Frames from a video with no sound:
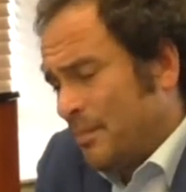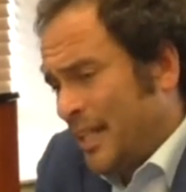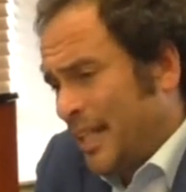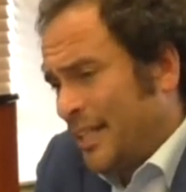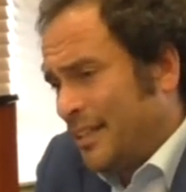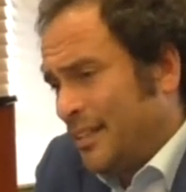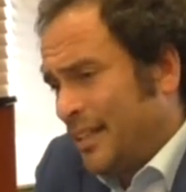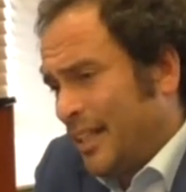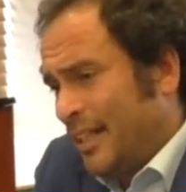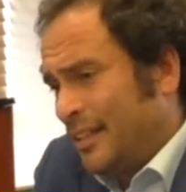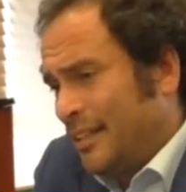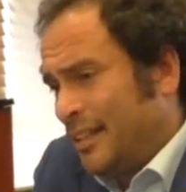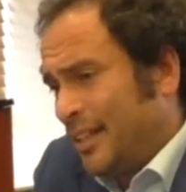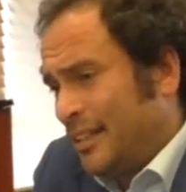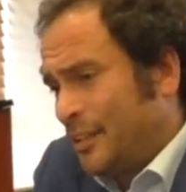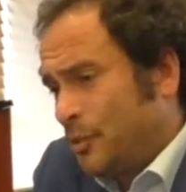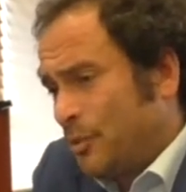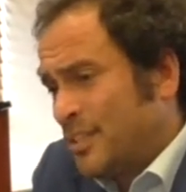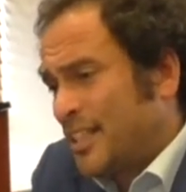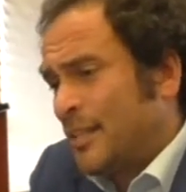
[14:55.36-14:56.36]

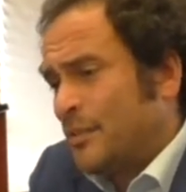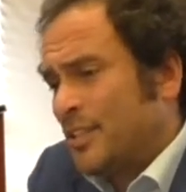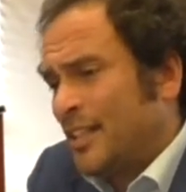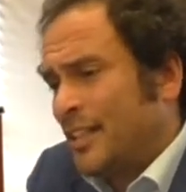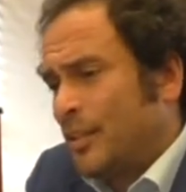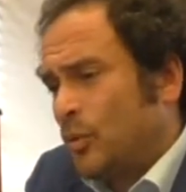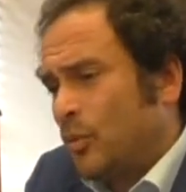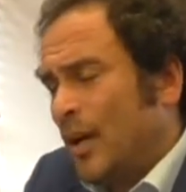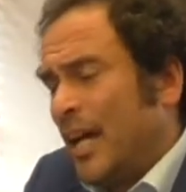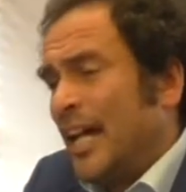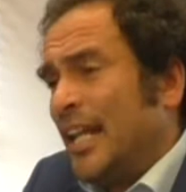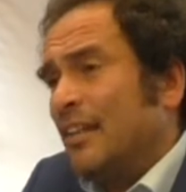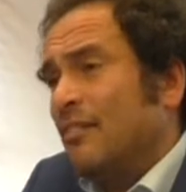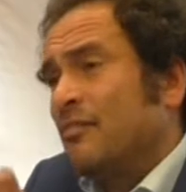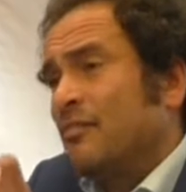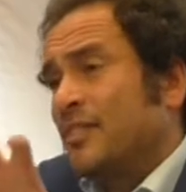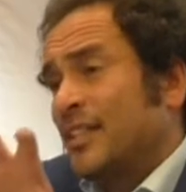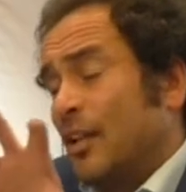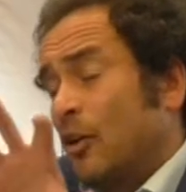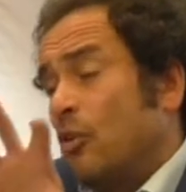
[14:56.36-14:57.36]
in
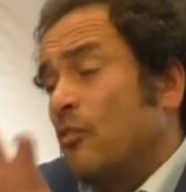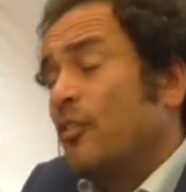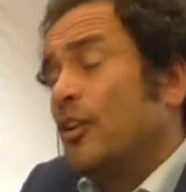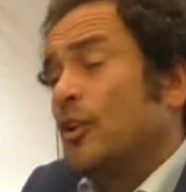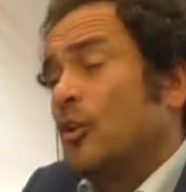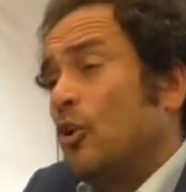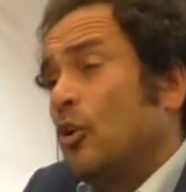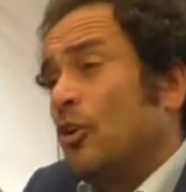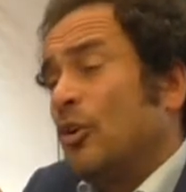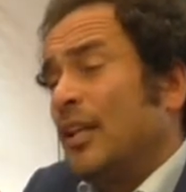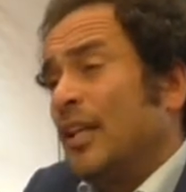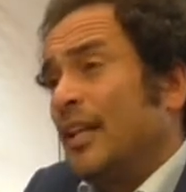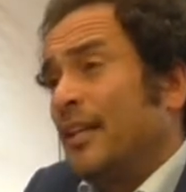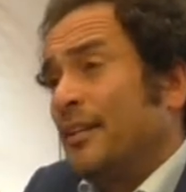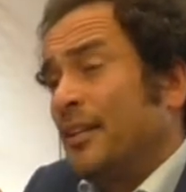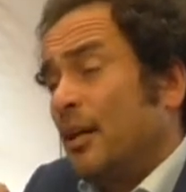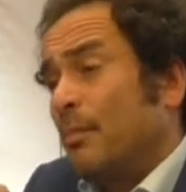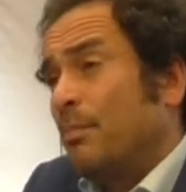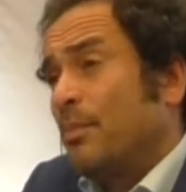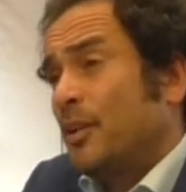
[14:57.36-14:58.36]
2012, the overall
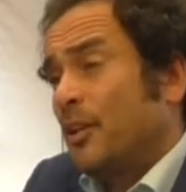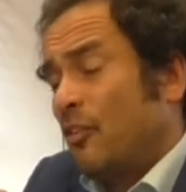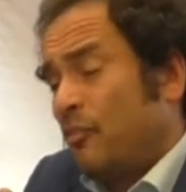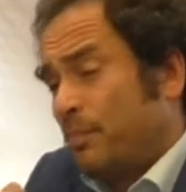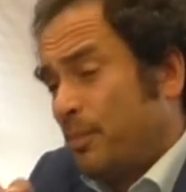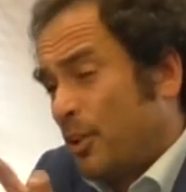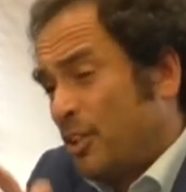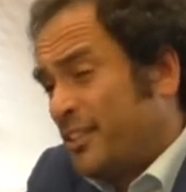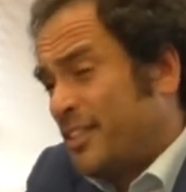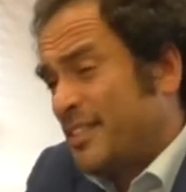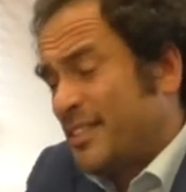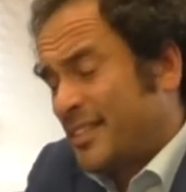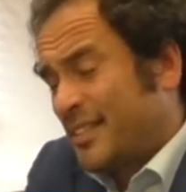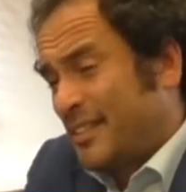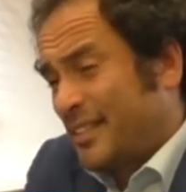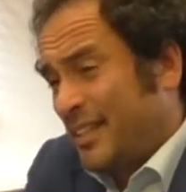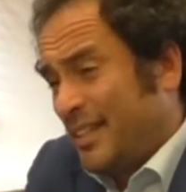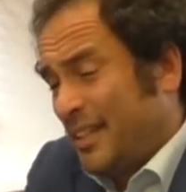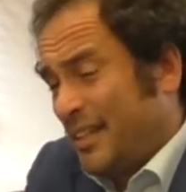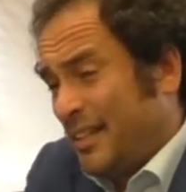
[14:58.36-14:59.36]
number of
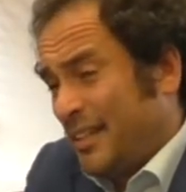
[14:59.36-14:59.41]
protests